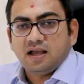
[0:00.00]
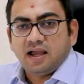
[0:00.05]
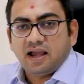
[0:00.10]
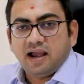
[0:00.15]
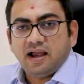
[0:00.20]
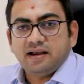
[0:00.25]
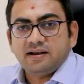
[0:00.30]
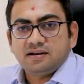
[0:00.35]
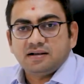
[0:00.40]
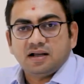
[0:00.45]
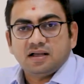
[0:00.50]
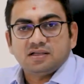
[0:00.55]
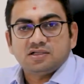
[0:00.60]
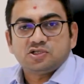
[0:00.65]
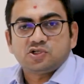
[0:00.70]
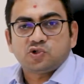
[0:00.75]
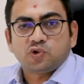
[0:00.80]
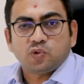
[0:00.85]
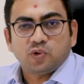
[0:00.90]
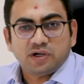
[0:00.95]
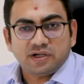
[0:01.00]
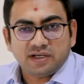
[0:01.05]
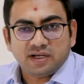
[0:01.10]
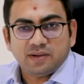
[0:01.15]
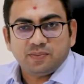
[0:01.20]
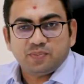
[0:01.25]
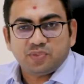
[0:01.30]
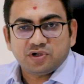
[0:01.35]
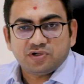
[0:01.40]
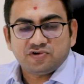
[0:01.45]
and storage
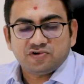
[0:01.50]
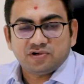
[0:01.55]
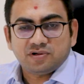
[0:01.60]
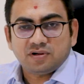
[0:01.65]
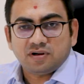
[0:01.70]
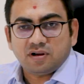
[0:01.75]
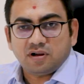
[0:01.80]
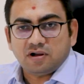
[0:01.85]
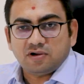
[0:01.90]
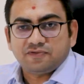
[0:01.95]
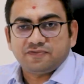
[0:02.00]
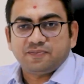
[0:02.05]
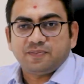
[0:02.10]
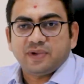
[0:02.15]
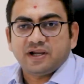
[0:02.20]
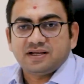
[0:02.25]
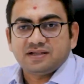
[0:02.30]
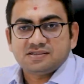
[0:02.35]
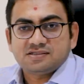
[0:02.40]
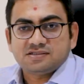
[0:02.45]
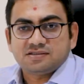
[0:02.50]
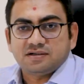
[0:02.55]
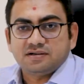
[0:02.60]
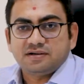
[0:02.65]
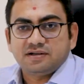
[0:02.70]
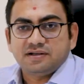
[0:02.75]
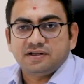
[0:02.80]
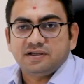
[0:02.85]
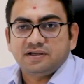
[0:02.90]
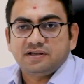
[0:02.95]
temperature of
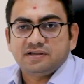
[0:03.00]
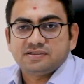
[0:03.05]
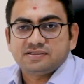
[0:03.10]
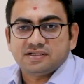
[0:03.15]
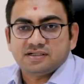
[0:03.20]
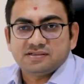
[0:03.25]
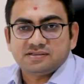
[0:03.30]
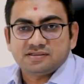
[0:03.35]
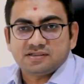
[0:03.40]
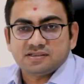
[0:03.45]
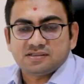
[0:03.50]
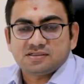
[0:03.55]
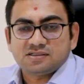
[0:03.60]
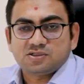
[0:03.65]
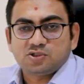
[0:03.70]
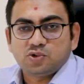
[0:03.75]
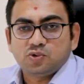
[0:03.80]
-30 degrees Celsius